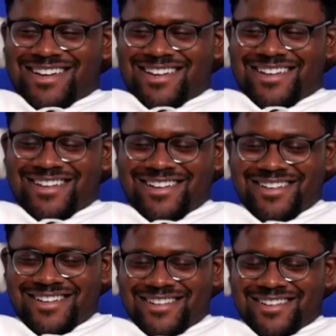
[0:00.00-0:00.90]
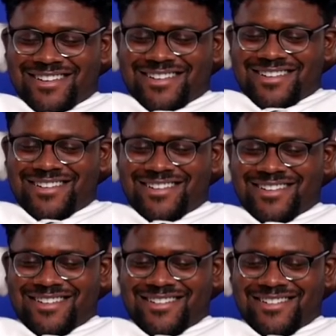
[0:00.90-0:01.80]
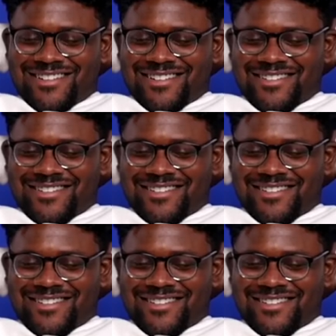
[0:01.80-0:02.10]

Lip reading: [no speech]